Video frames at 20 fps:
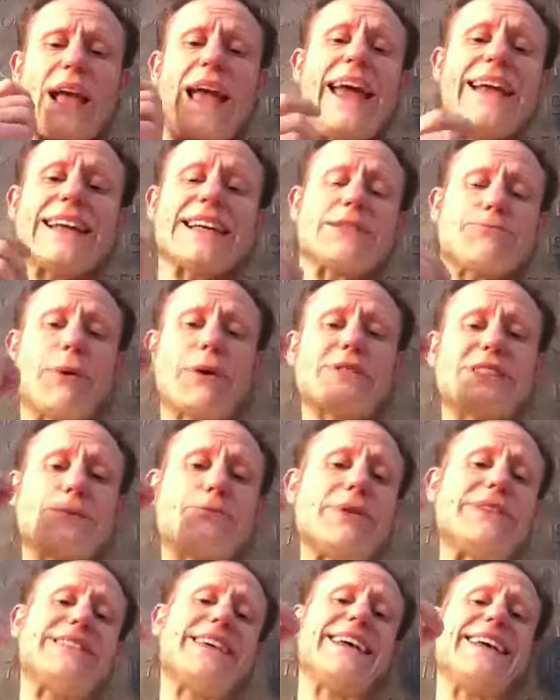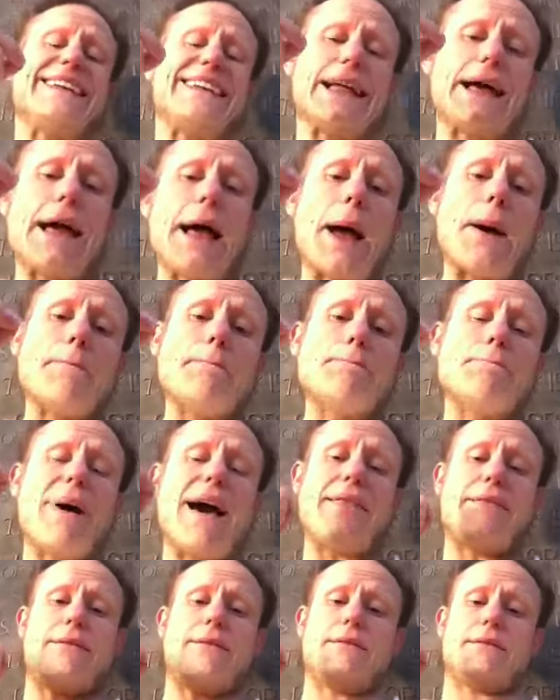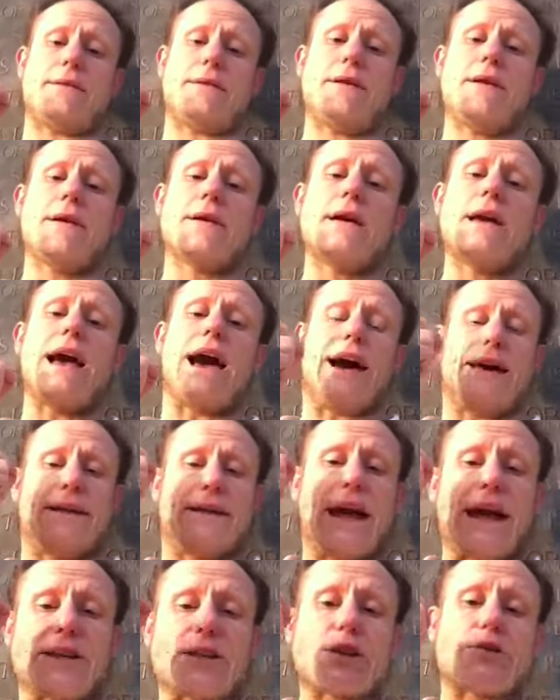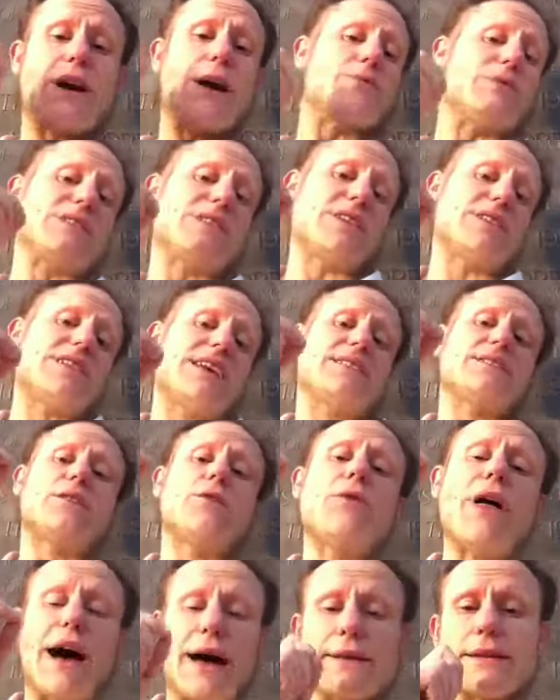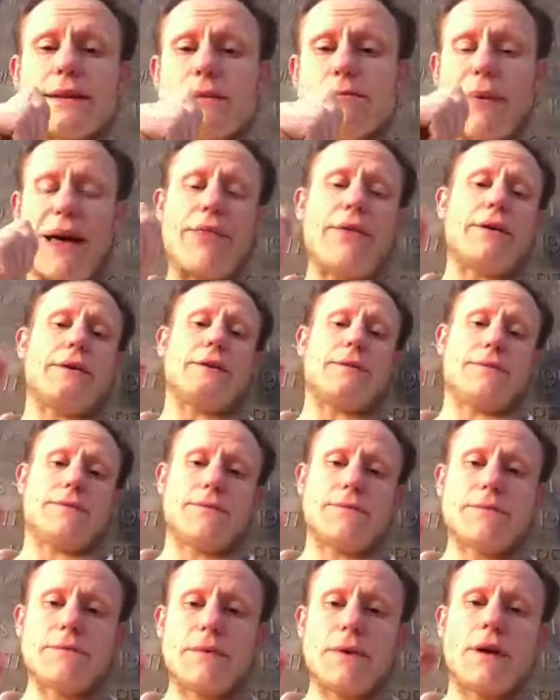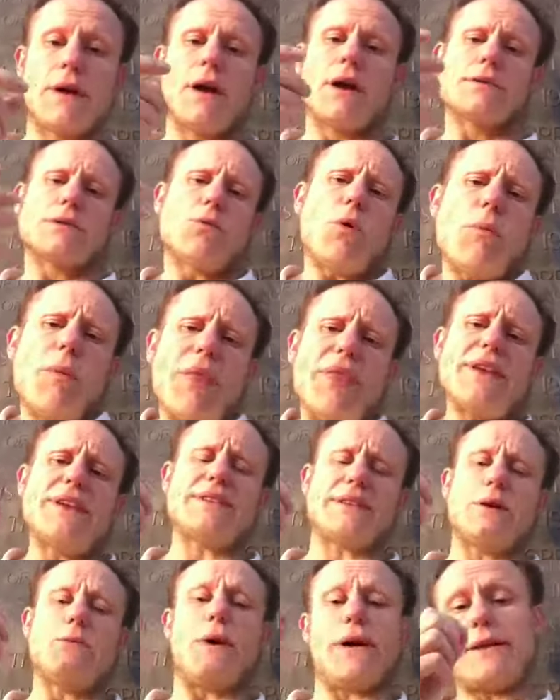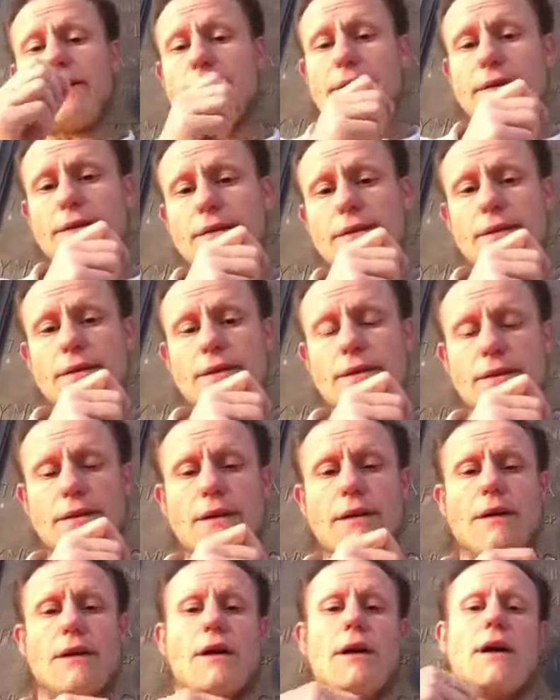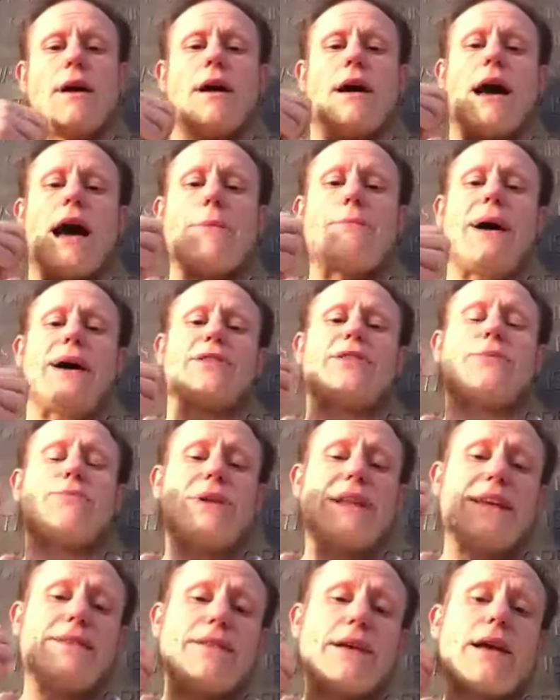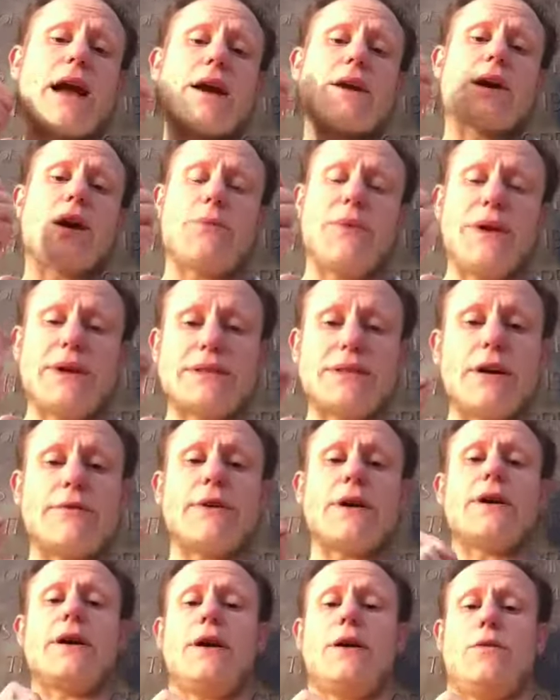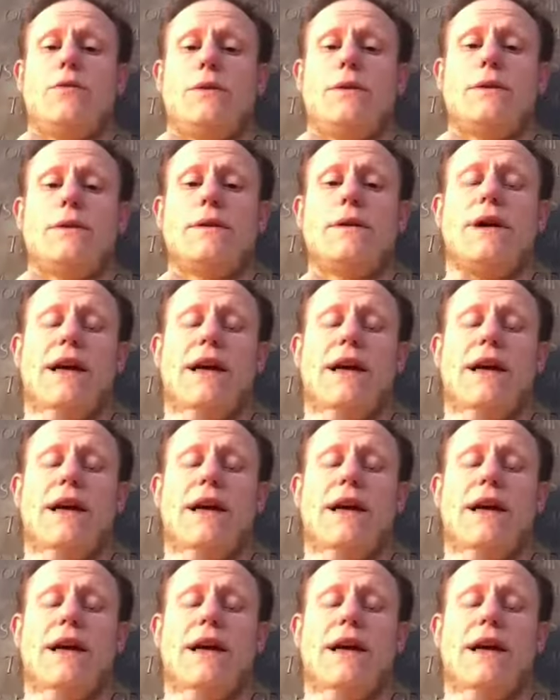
It espoused a particular method and ascribes its success to that method. So what method is it? Well, Apache believes in community over code.